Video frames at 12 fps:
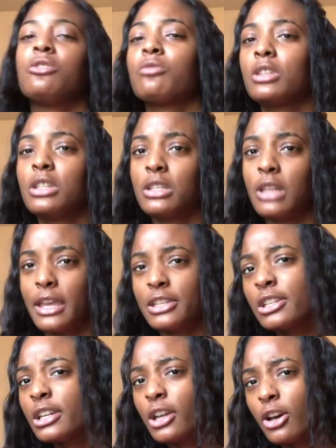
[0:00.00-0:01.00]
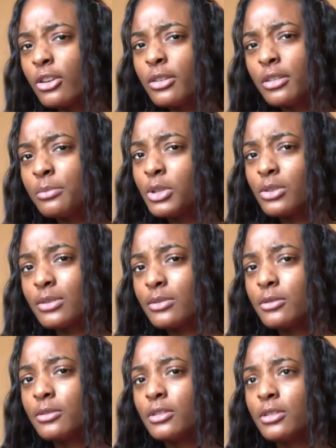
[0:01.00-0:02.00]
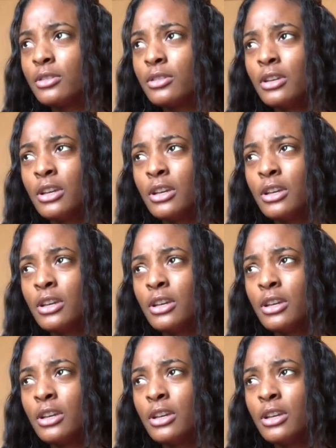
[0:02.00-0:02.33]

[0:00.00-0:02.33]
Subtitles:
didn't go to the middle school